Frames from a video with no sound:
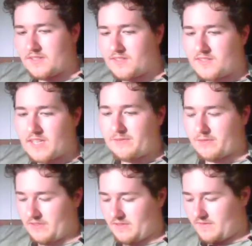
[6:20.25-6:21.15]

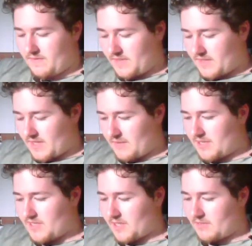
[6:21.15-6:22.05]
7. So that
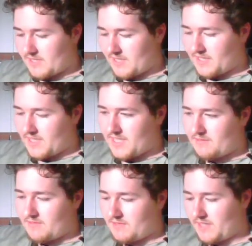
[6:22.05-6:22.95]
means I was
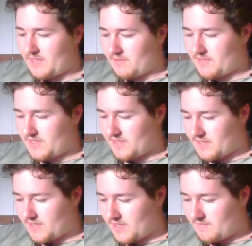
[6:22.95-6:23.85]
lucky, like I was
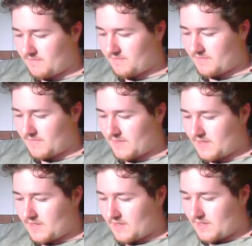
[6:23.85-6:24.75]
last time.
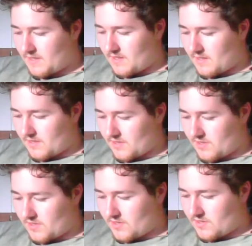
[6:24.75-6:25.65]

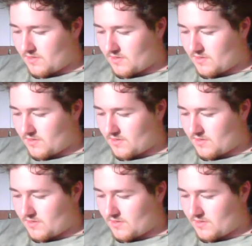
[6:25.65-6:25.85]
That